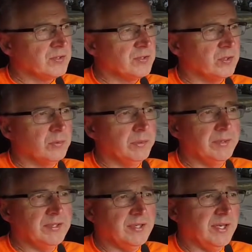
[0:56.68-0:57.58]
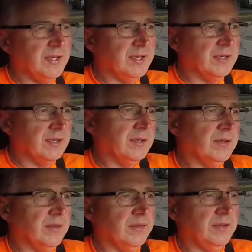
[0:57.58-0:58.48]
So we're retaining
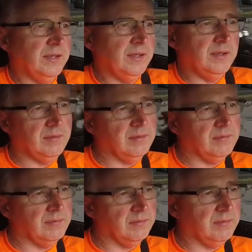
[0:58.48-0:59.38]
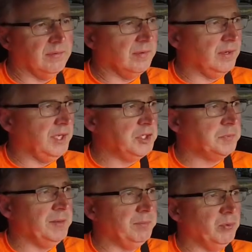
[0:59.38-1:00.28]
the
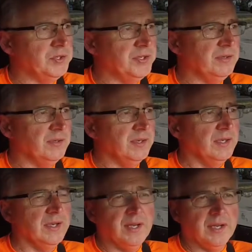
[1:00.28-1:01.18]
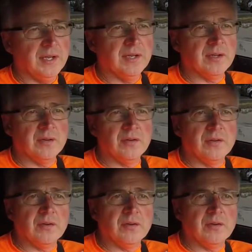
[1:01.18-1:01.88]
H-pipe portion and